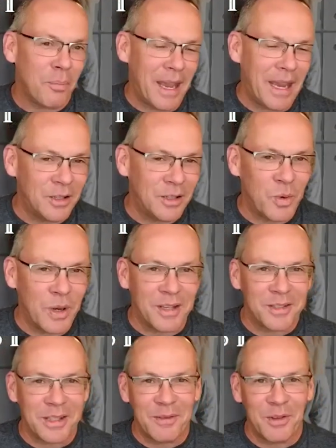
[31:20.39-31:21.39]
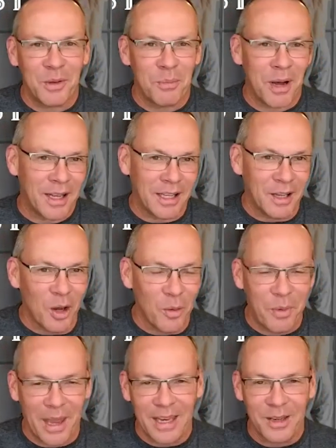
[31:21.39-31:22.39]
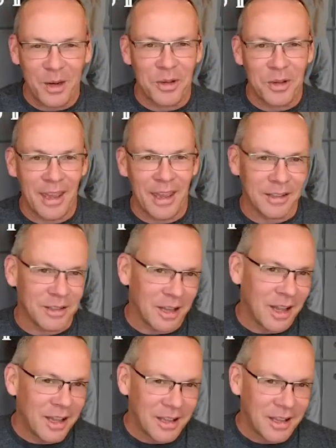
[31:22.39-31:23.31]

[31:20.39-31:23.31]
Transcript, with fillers: Pain is weakness leaving the body. No pain, no gain.